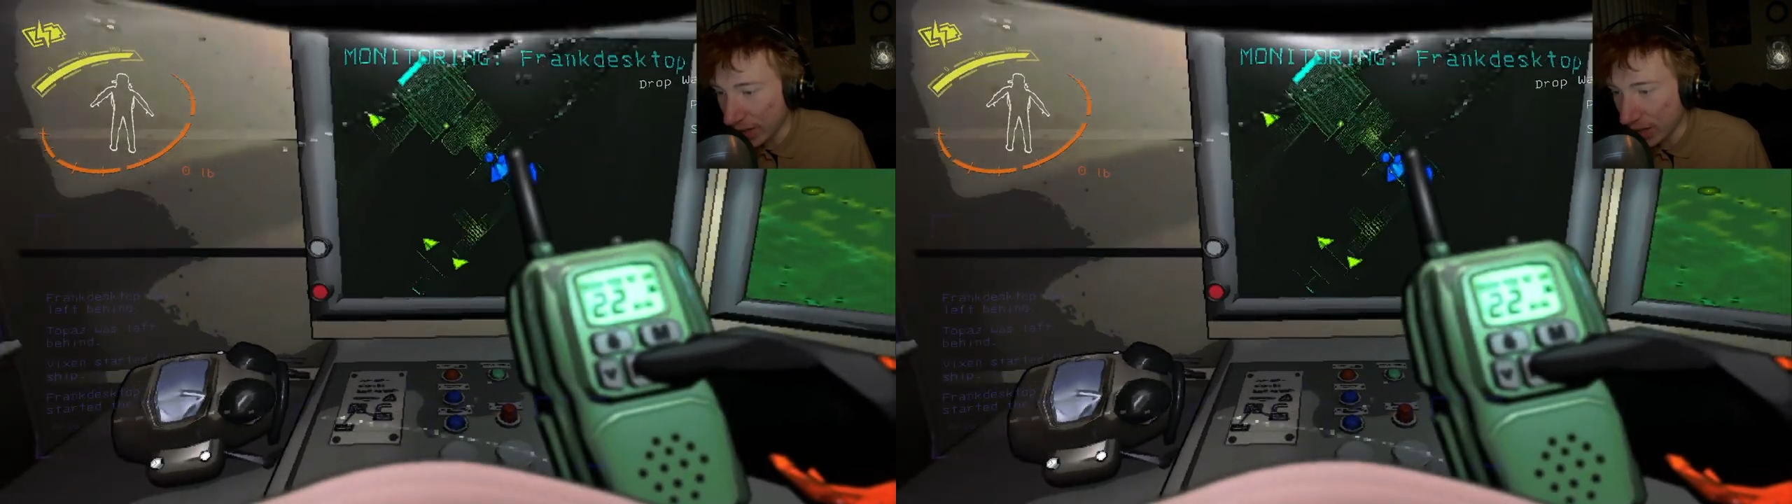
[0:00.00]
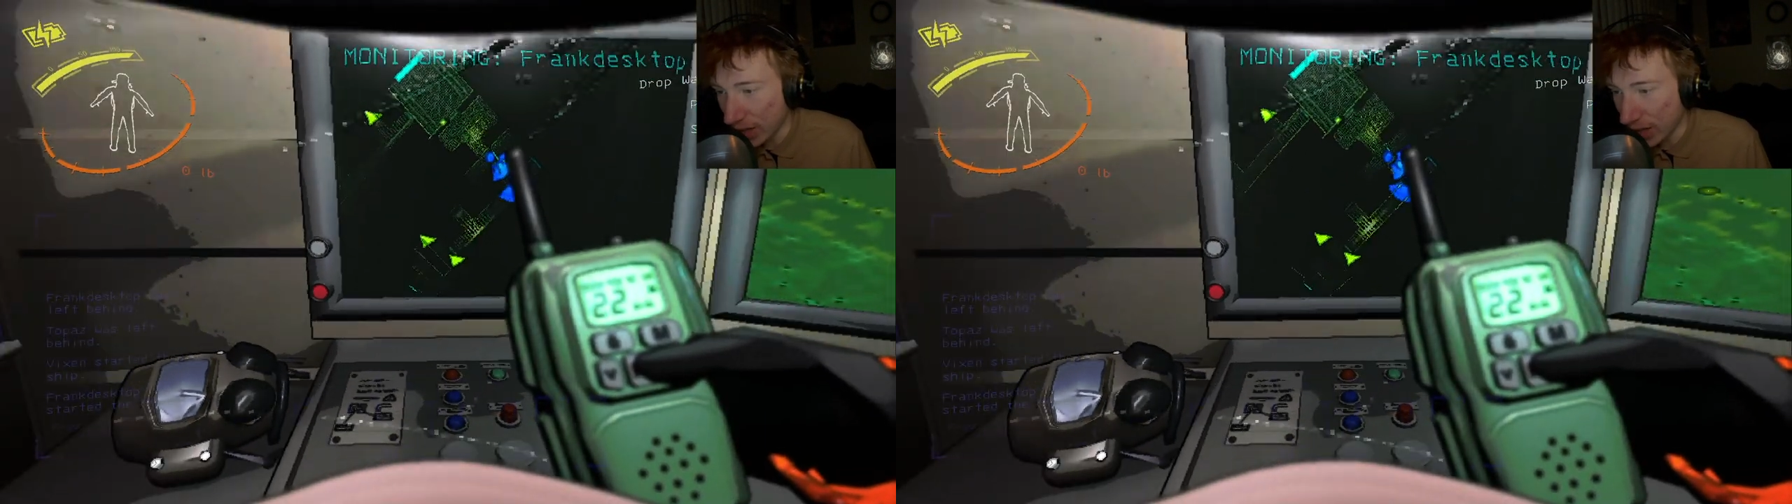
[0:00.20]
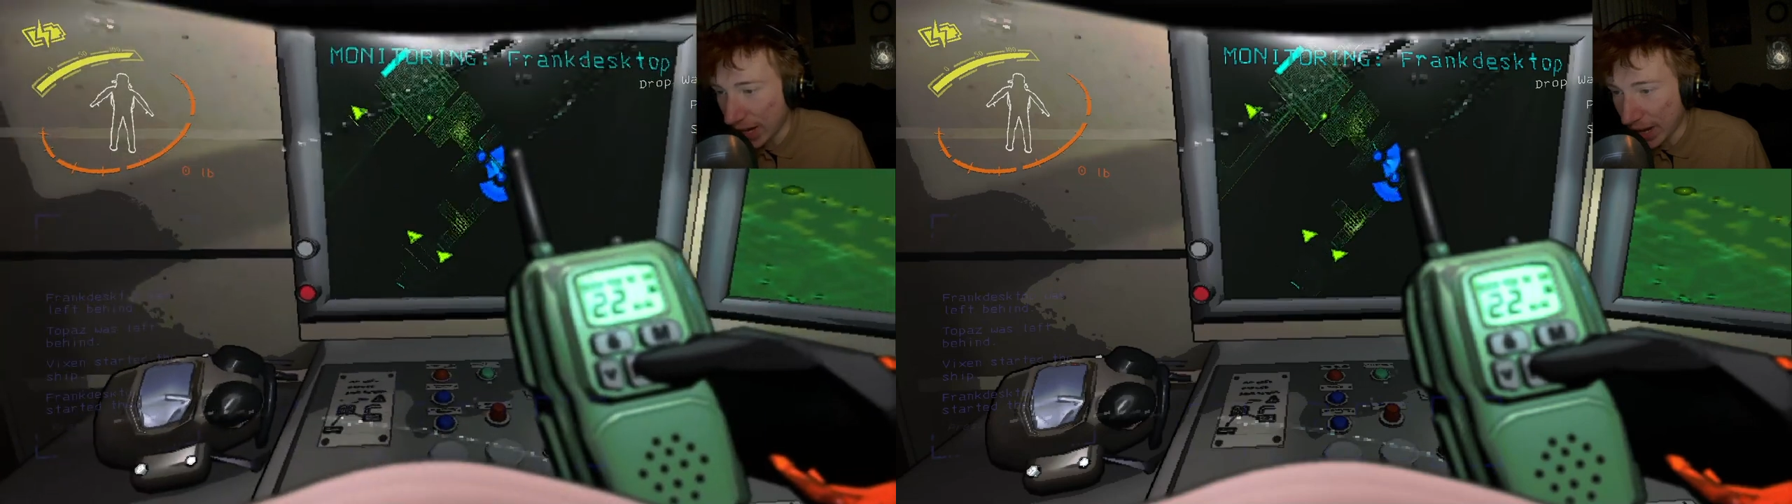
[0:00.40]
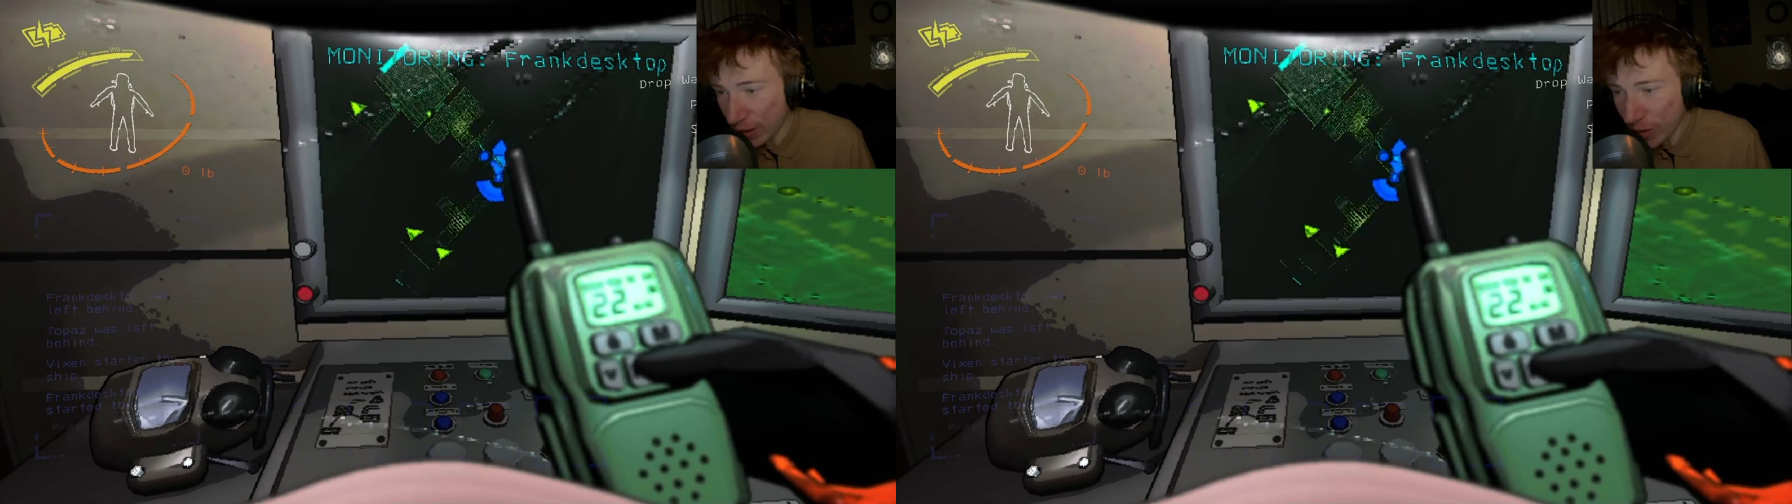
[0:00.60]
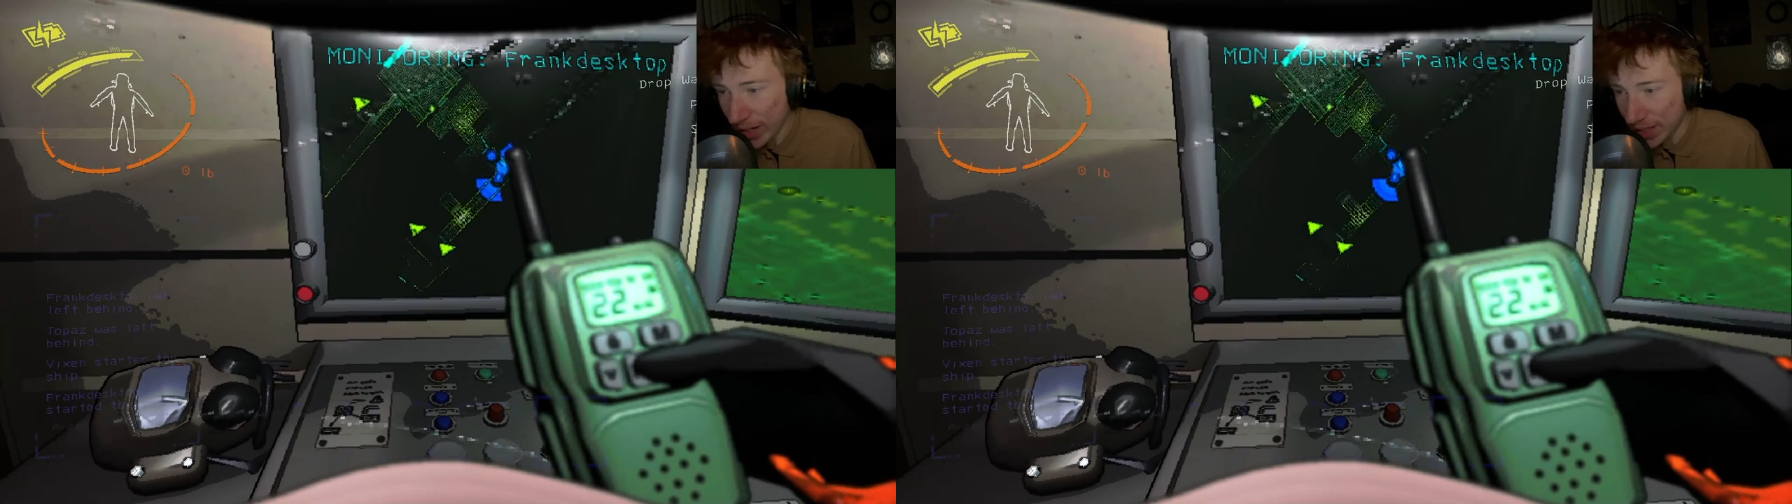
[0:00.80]
how
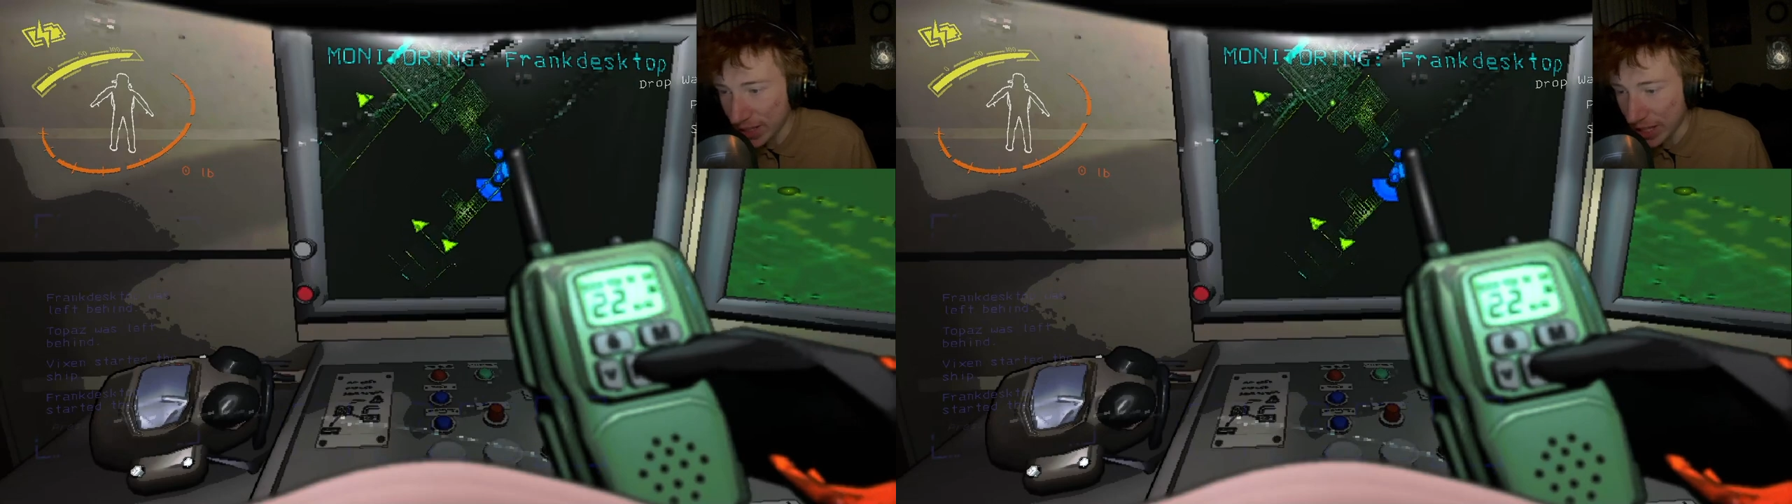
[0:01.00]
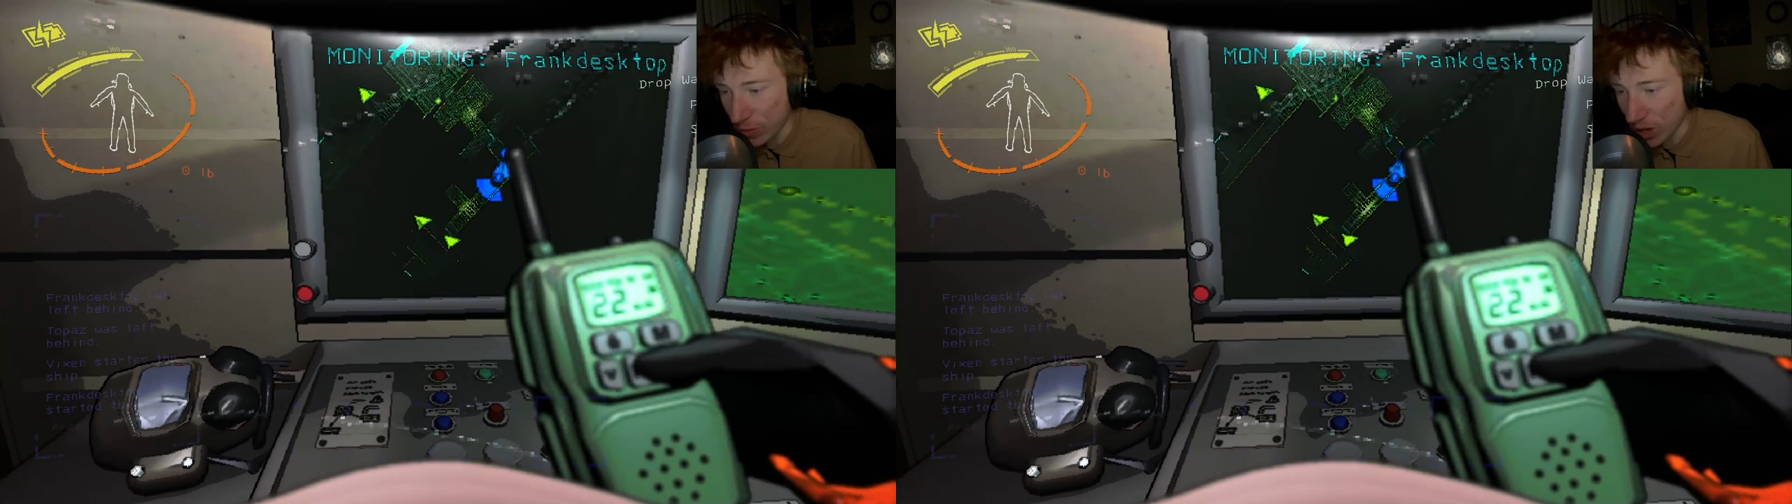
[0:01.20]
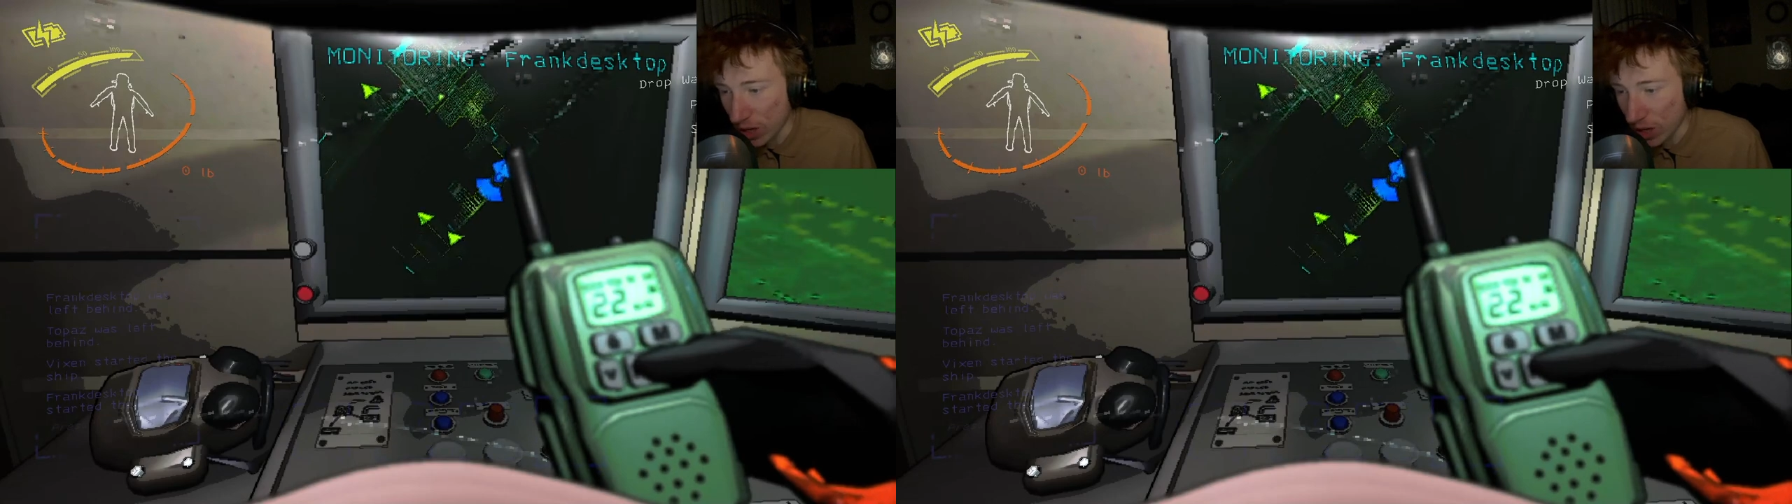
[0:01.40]
do I see what